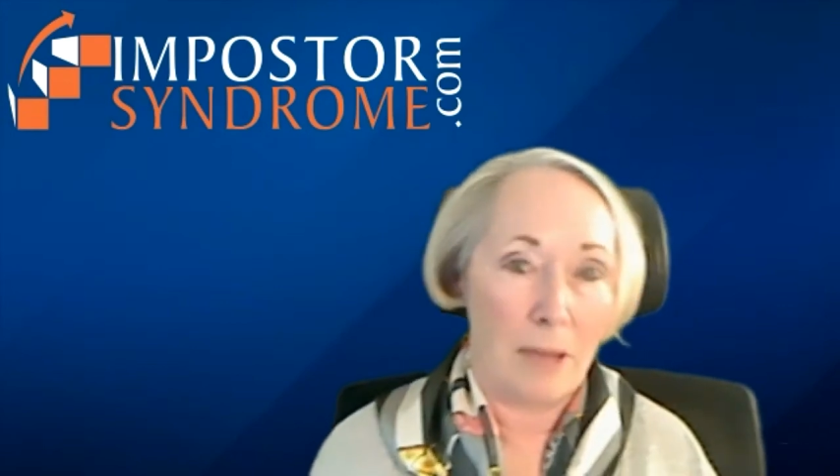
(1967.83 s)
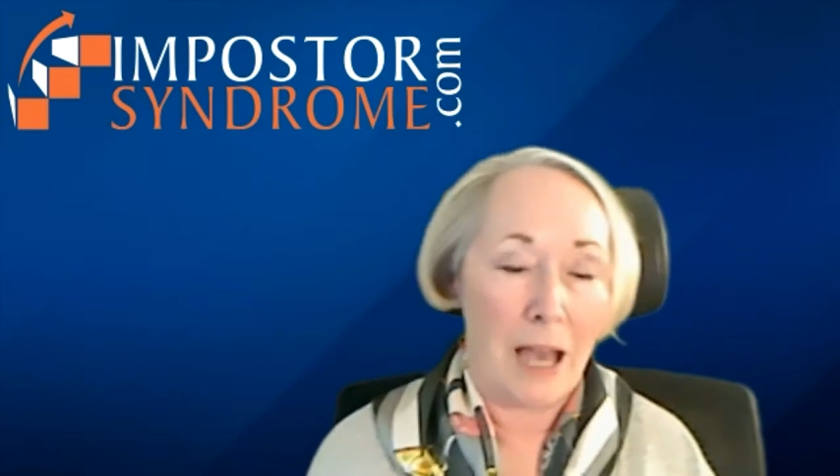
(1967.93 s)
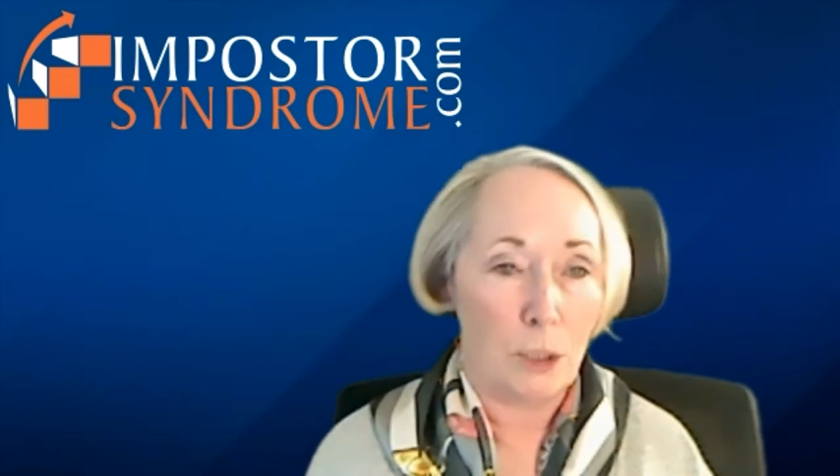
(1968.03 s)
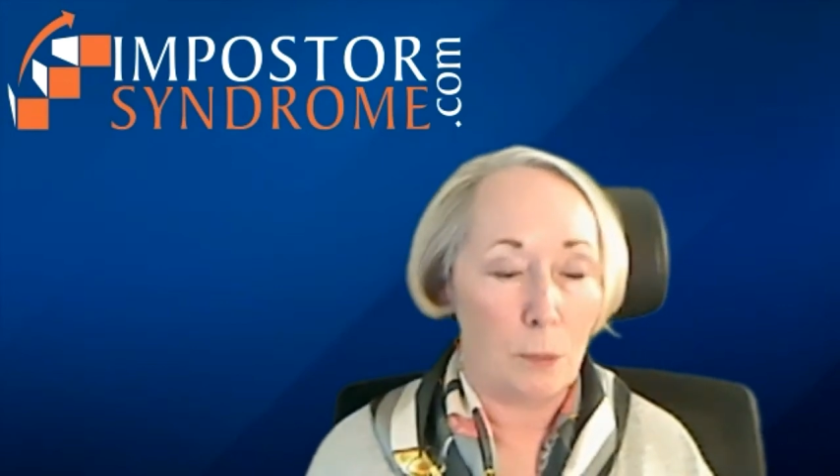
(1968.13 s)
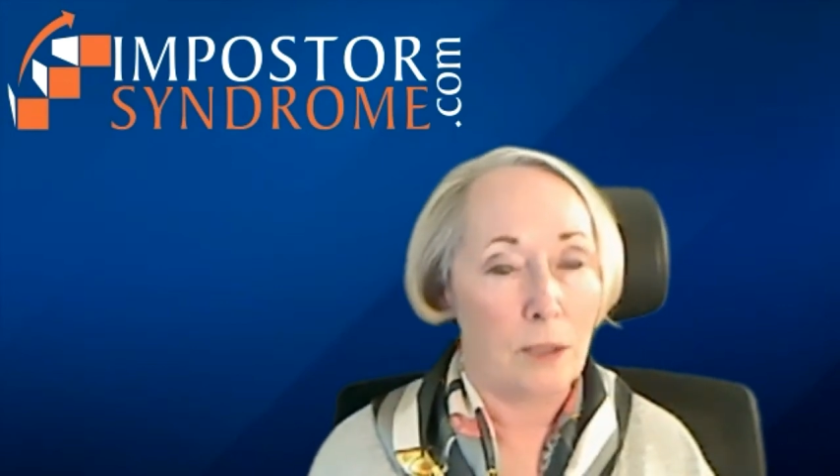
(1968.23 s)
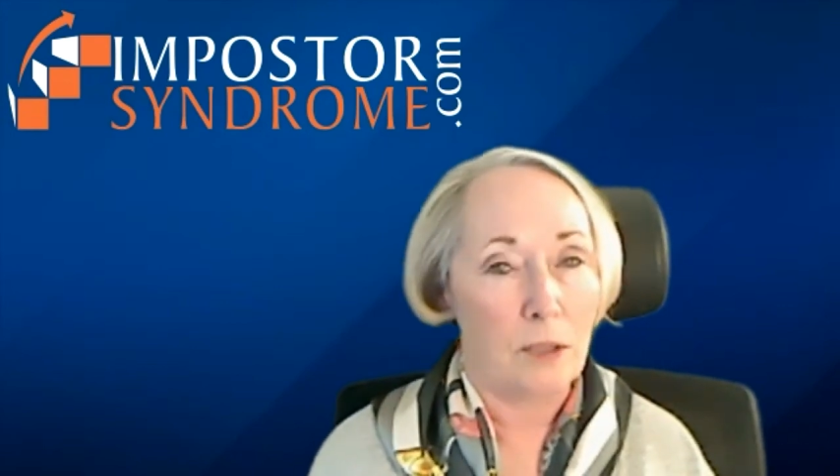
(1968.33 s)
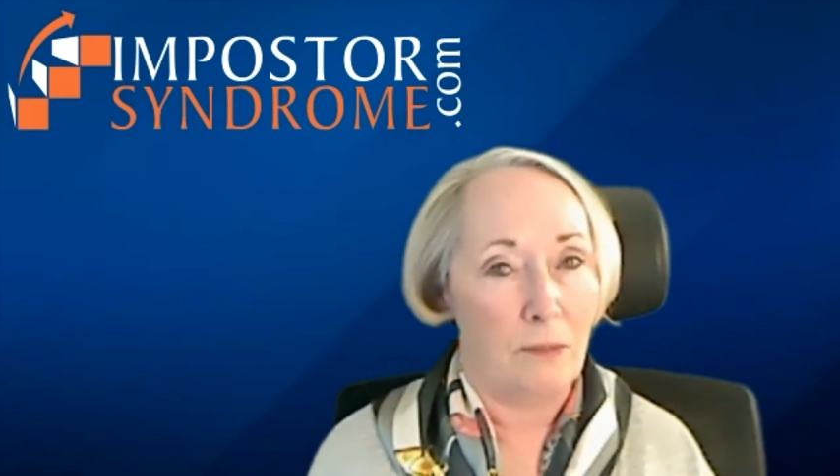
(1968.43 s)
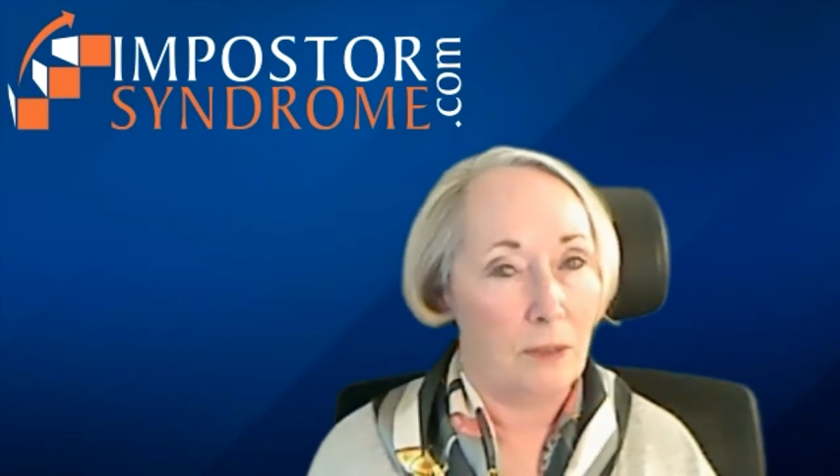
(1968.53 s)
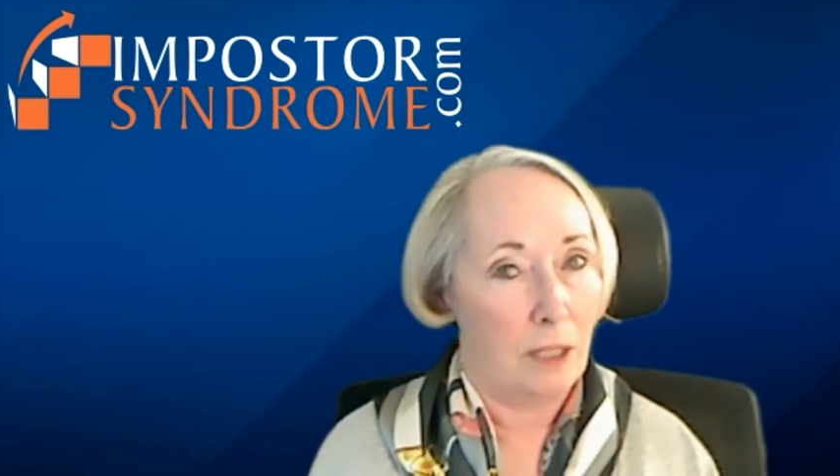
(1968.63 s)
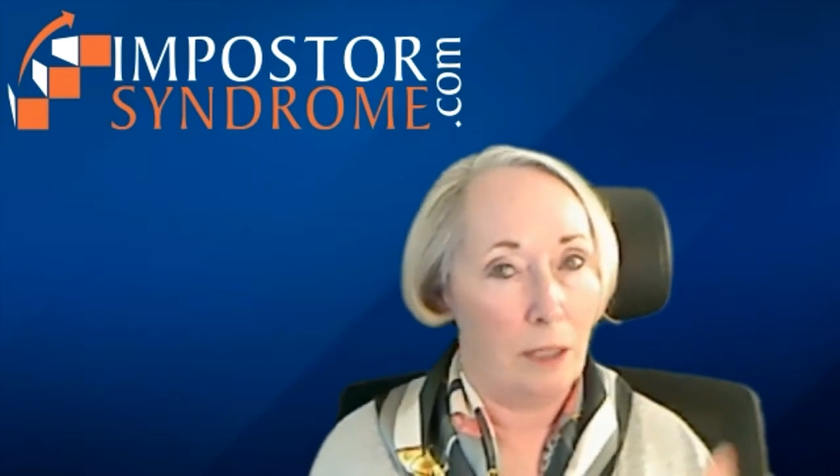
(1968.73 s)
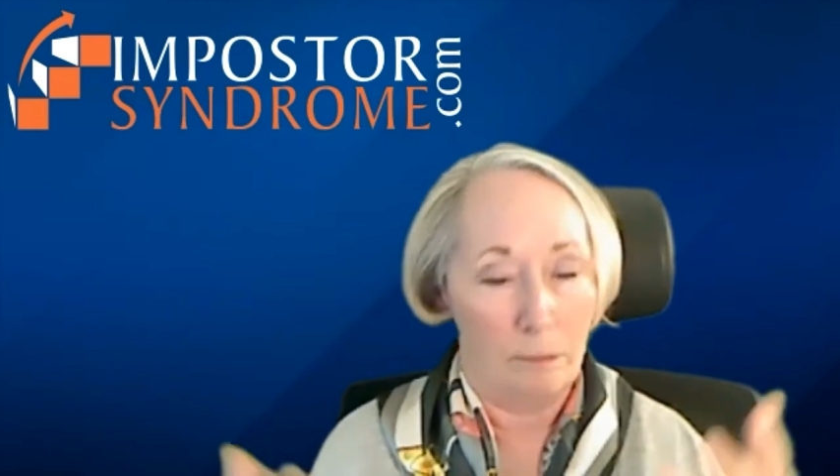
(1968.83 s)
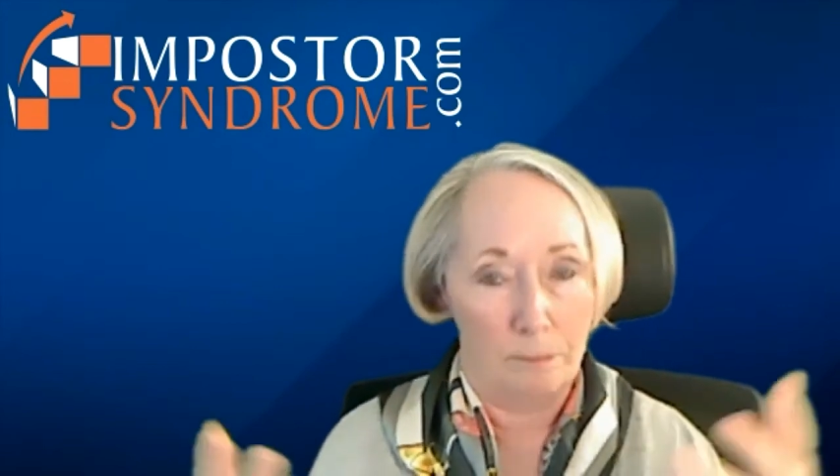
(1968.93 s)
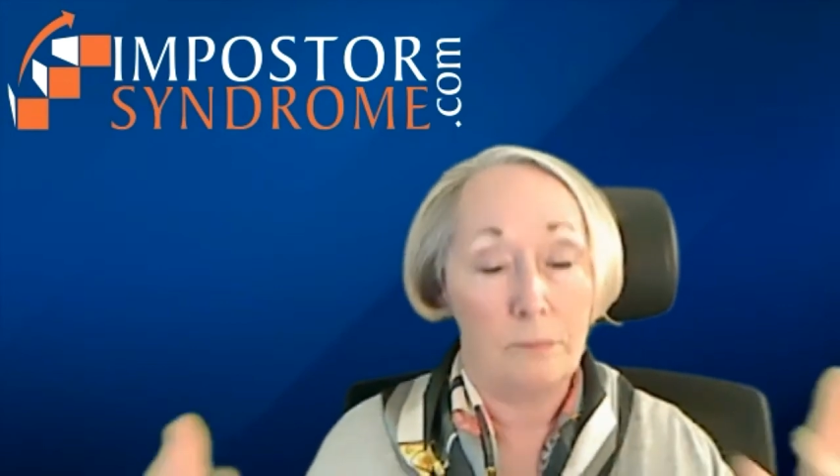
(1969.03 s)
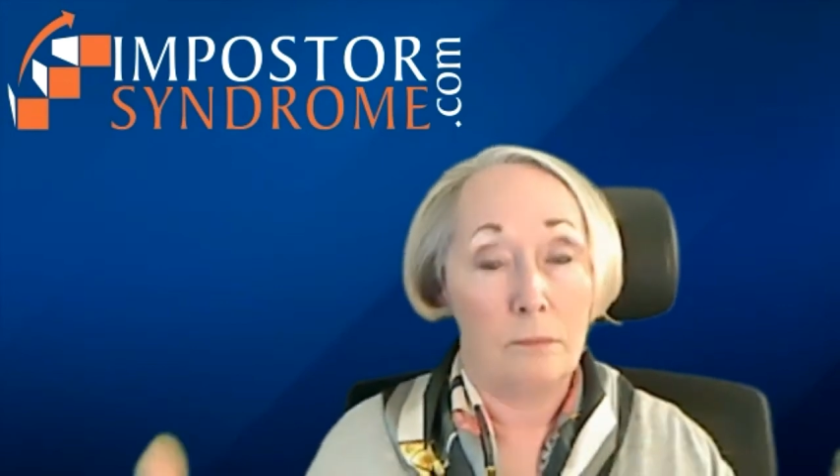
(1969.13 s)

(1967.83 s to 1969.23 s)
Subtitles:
aspects of it that are